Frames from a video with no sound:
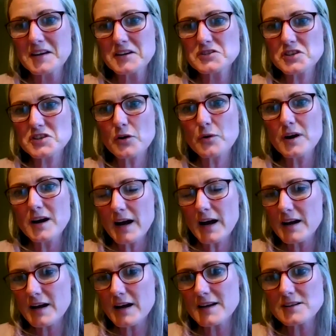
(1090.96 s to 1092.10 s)
So
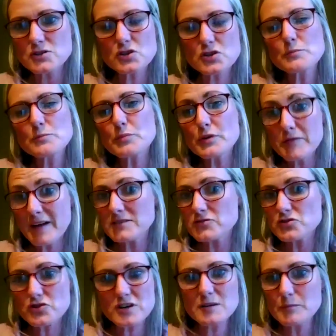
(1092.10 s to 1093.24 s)
it doesn't prevent
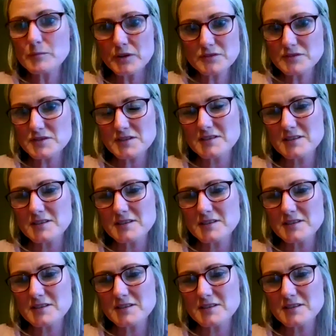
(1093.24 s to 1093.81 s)
treatment.